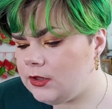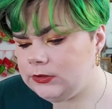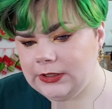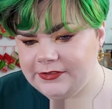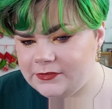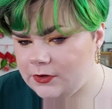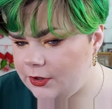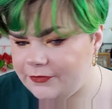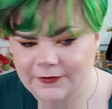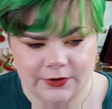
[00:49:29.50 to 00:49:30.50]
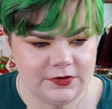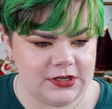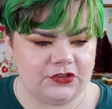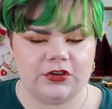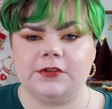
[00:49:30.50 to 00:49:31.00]
Let's talk
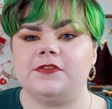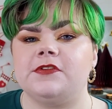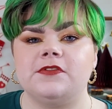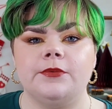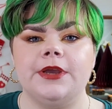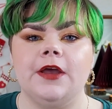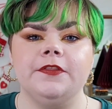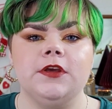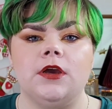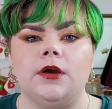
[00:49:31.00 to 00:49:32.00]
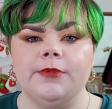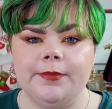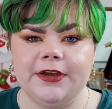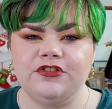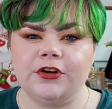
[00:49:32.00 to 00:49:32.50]
foundations. So we had the Uoma
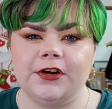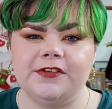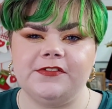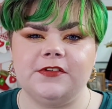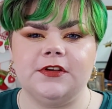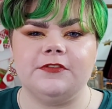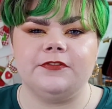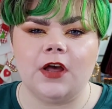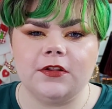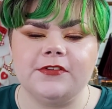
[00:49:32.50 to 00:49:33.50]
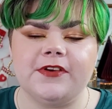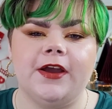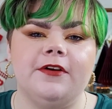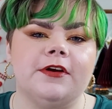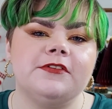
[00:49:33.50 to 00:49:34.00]
by Sharon C Flawless
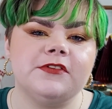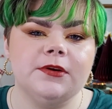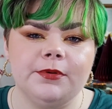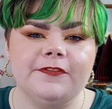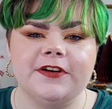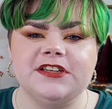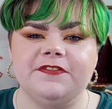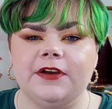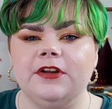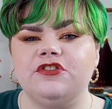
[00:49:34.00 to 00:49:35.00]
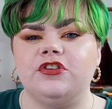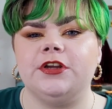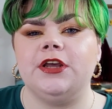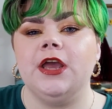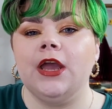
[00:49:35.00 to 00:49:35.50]
IRL Skin Perfecting
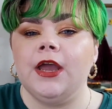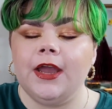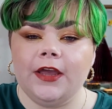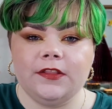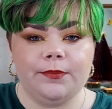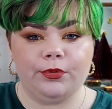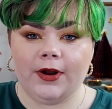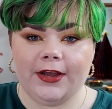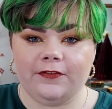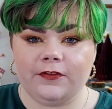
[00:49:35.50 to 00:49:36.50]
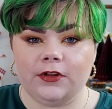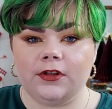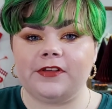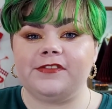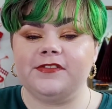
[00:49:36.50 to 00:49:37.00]
Foundation and the
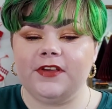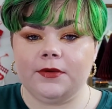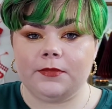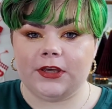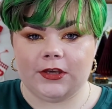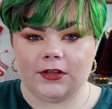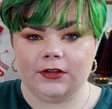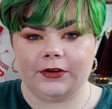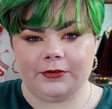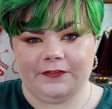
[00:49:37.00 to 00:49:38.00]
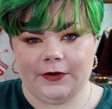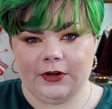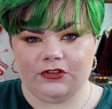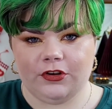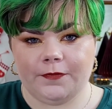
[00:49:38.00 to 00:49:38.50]
Prideful See Me Liquid
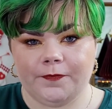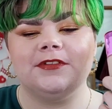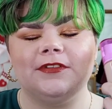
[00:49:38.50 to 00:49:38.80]
Foundation.